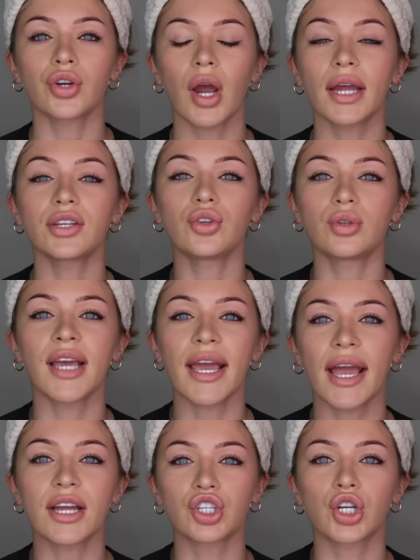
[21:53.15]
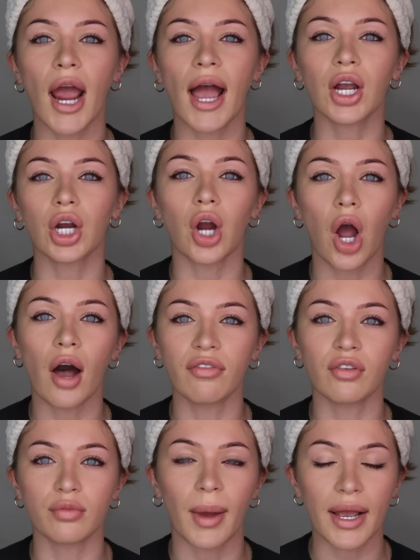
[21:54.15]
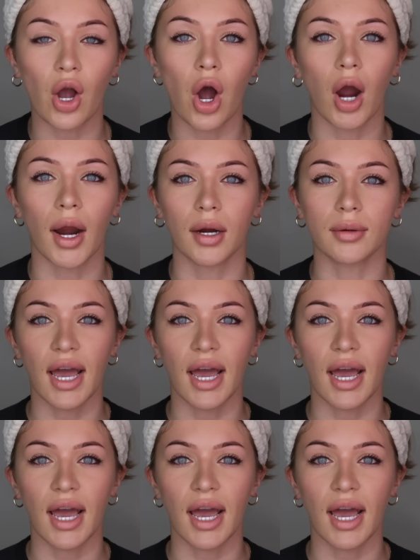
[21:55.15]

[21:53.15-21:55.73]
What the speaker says: trying to take a tracker off of my car.